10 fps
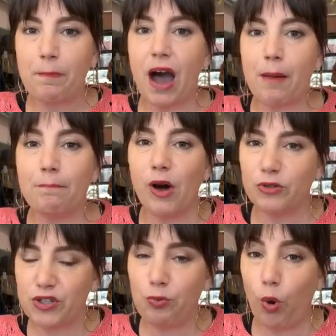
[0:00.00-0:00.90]
But
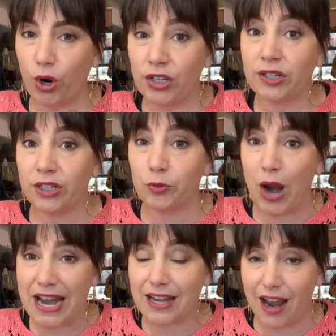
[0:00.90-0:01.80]
most importantly,
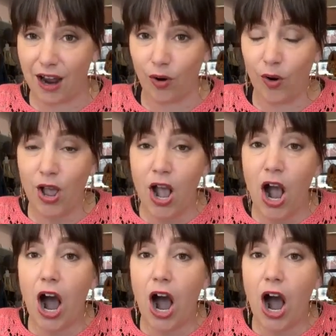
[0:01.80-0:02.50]
right now,